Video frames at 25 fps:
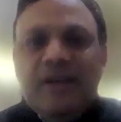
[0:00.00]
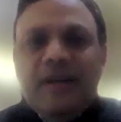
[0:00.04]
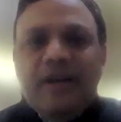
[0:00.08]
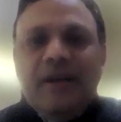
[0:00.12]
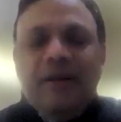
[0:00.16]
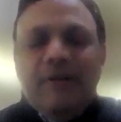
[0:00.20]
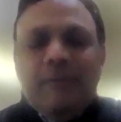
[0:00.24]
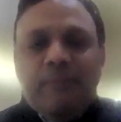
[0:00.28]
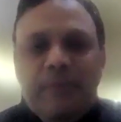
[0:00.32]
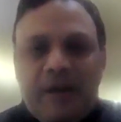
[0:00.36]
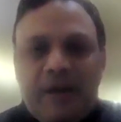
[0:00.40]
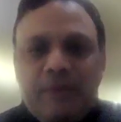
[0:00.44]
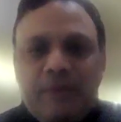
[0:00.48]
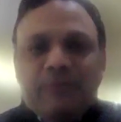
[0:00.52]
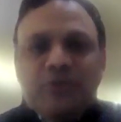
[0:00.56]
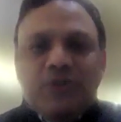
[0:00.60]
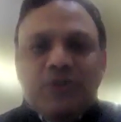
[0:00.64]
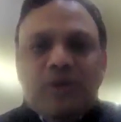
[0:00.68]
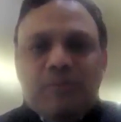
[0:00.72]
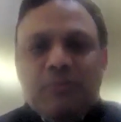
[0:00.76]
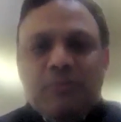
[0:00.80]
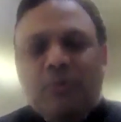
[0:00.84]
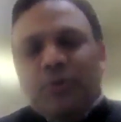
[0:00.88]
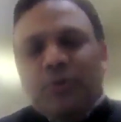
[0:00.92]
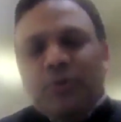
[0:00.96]
Prime
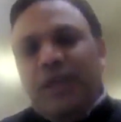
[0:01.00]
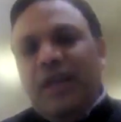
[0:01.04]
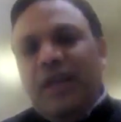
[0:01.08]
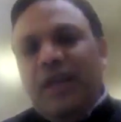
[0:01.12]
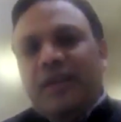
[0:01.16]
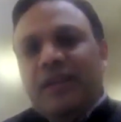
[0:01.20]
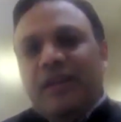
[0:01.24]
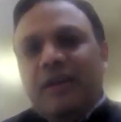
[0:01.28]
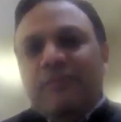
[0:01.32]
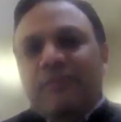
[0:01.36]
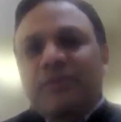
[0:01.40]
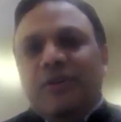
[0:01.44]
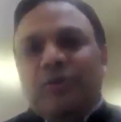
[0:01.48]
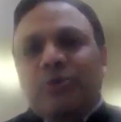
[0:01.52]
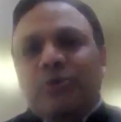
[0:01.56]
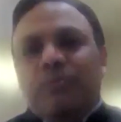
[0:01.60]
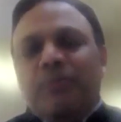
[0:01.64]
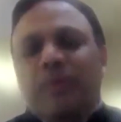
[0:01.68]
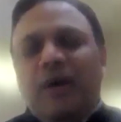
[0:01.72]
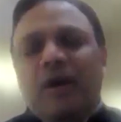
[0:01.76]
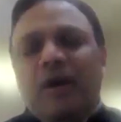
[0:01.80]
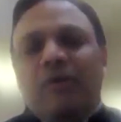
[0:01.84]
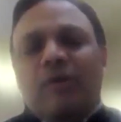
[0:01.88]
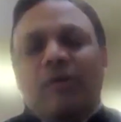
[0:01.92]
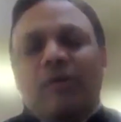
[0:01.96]
Minister Modi had come into
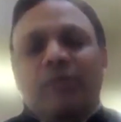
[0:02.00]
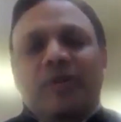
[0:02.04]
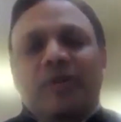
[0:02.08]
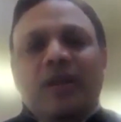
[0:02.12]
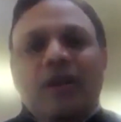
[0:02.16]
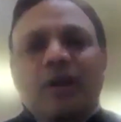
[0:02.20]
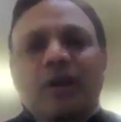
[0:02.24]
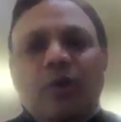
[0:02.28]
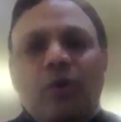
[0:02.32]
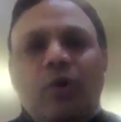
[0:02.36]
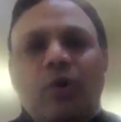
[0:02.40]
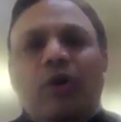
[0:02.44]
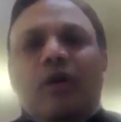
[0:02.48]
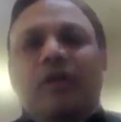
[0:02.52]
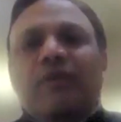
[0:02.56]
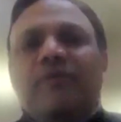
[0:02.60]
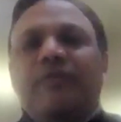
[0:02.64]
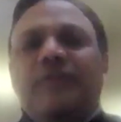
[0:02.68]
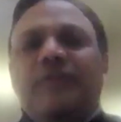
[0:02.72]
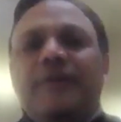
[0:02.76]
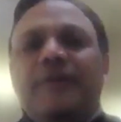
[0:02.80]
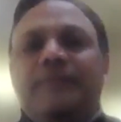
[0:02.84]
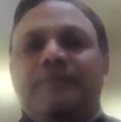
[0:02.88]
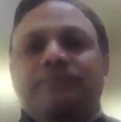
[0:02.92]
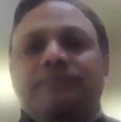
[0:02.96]
power with a lot of
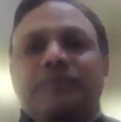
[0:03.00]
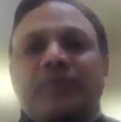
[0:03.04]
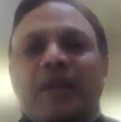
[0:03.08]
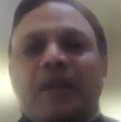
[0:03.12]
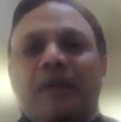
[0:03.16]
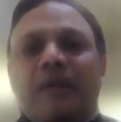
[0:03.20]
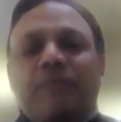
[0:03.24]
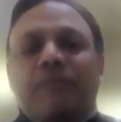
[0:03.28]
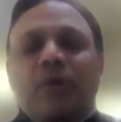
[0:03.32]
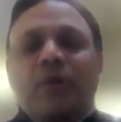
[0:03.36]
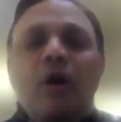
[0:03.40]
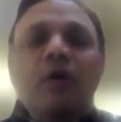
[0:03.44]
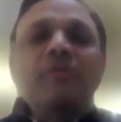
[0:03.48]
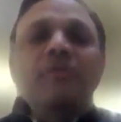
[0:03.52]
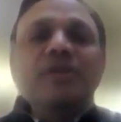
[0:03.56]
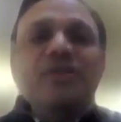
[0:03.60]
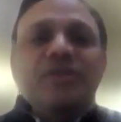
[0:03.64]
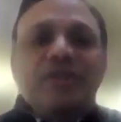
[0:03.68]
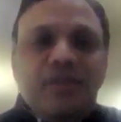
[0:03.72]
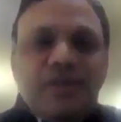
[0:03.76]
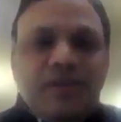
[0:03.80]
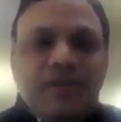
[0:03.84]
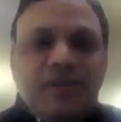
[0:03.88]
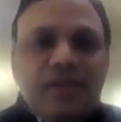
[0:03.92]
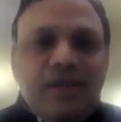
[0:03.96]

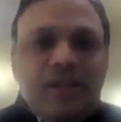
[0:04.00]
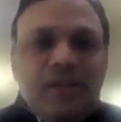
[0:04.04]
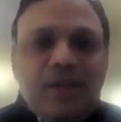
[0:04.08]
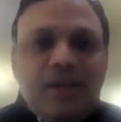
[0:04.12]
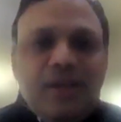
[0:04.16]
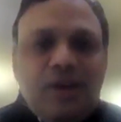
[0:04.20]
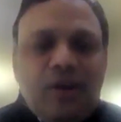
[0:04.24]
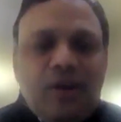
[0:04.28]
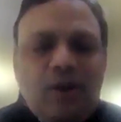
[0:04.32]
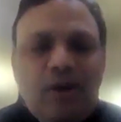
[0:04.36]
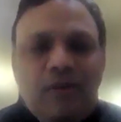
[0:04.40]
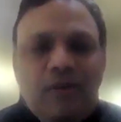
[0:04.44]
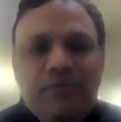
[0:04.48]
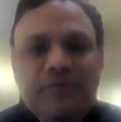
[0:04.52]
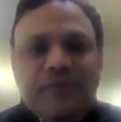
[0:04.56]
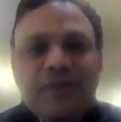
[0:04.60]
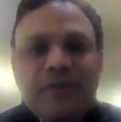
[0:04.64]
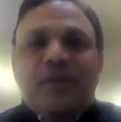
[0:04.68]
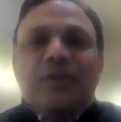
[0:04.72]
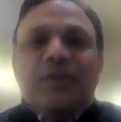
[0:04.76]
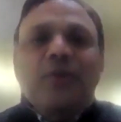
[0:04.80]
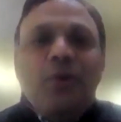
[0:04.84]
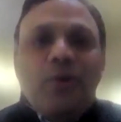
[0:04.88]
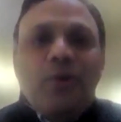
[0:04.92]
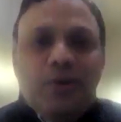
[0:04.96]
promise of
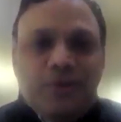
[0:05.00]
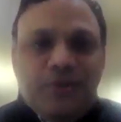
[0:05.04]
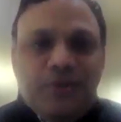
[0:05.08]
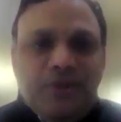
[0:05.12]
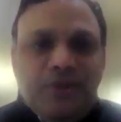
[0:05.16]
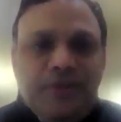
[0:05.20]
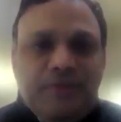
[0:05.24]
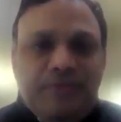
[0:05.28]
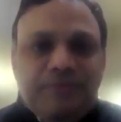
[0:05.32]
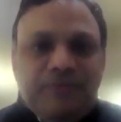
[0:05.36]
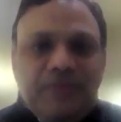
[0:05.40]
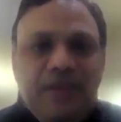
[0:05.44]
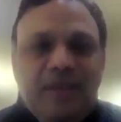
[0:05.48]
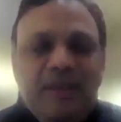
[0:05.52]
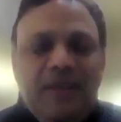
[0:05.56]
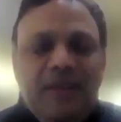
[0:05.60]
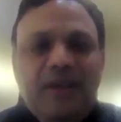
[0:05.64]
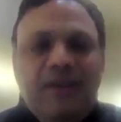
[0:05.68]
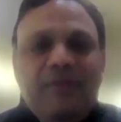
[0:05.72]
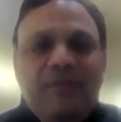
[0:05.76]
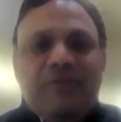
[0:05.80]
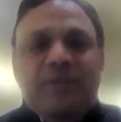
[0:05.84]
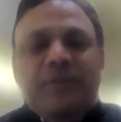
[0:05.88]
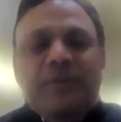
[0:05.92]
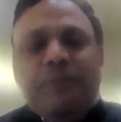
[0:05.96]
technology,
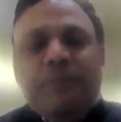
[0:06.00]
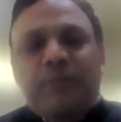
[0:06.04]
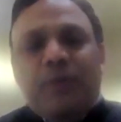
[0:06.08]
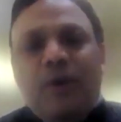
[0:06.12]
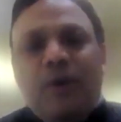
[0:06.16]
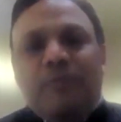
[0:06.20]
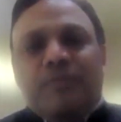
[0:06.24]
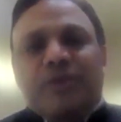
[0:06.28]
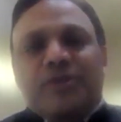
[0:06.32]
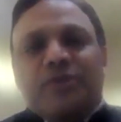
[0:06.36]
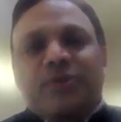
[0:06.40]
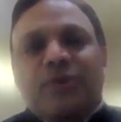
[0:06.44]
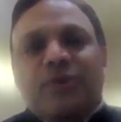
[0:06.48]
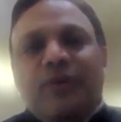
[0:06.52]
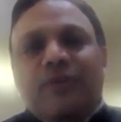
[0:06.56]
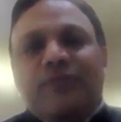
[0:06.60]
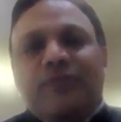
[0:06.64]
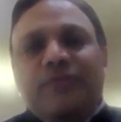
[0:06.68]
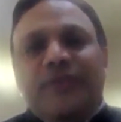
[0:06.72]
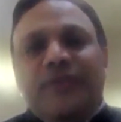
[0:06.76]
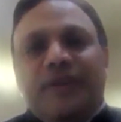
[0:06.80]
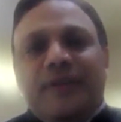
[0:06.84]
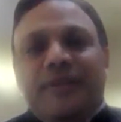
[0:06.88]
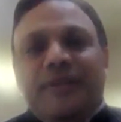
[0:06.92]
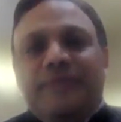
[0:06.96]
with the promise of